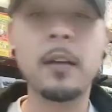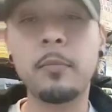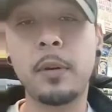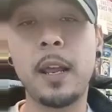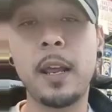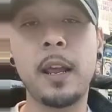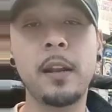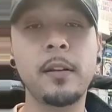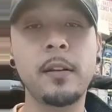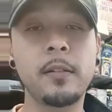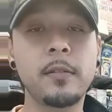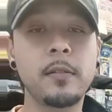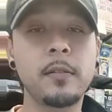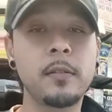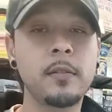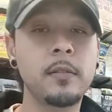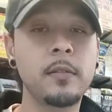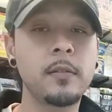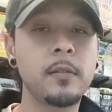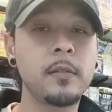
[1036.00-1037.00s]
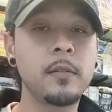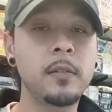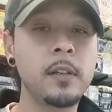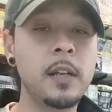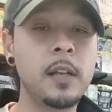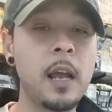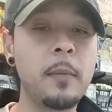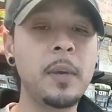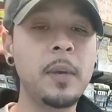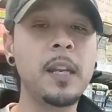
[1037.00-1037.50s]
plan. You
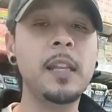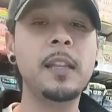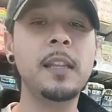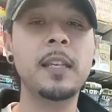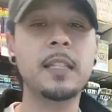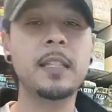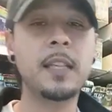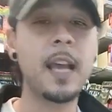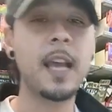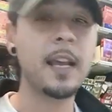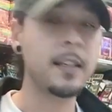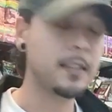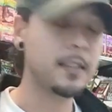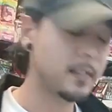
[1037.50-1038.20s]
know what I mean? In this case,